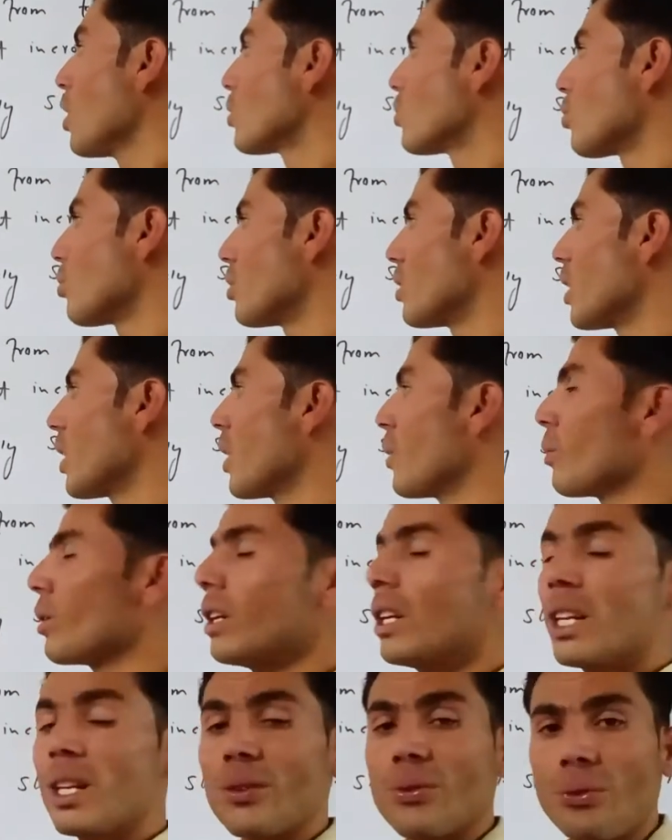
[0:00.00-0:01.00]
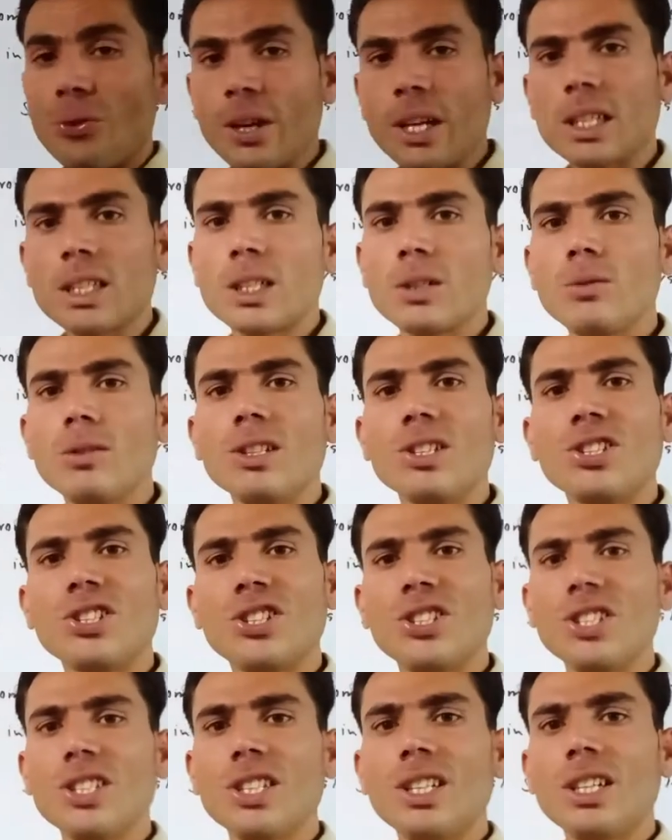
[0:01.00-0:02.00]
so they will effectively
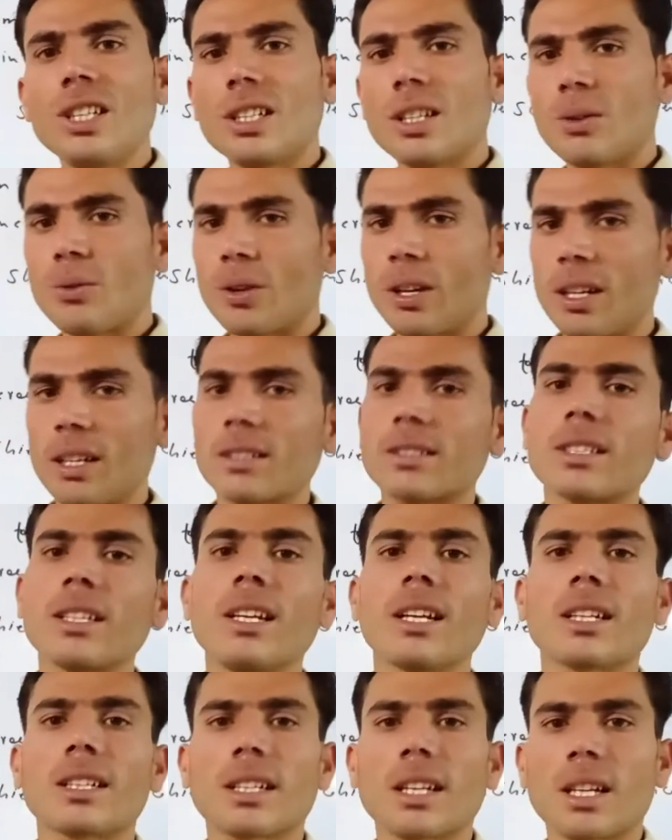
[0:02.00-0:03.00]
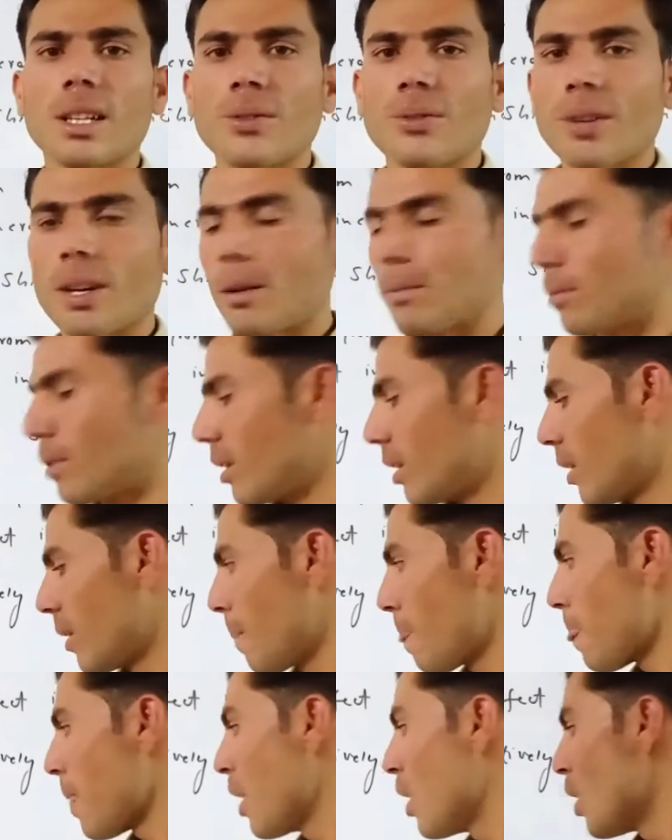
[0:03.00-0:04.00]
shield the valence electron from
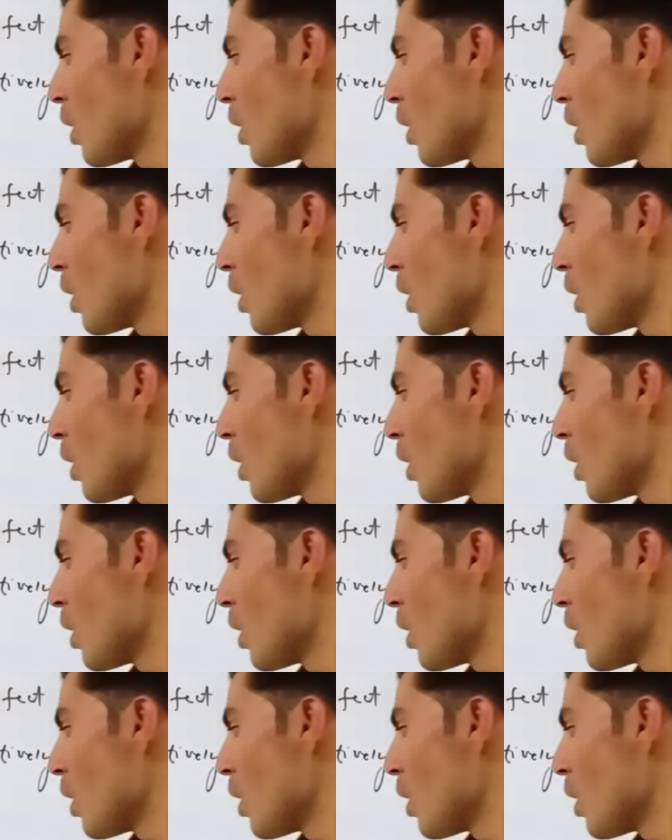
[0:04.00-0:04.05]
the